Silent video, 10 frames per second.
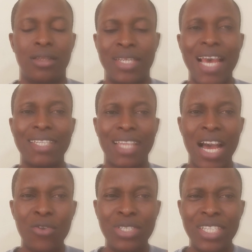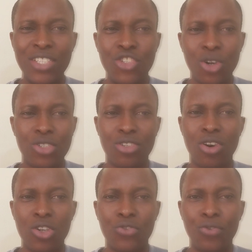That's how dangerous
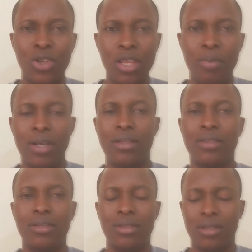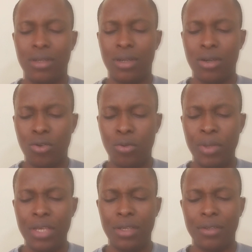hurtful label could
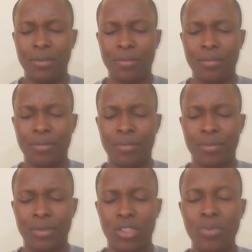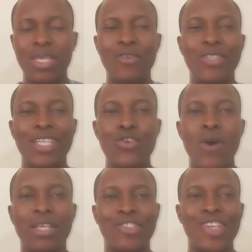be. Sometimes you say you
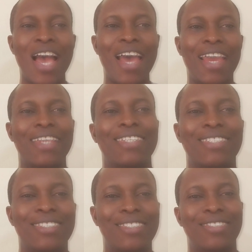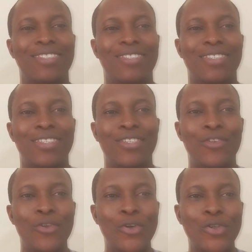are shy.
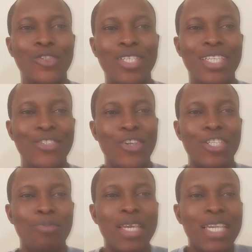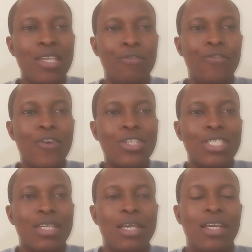You know, it's just making the
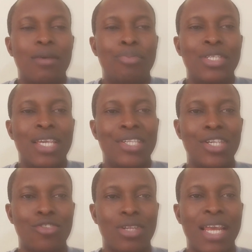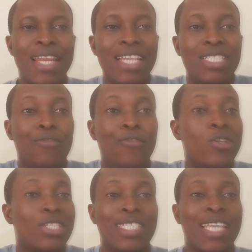first presentation, and that's the
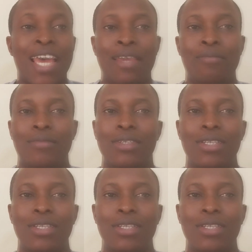first time,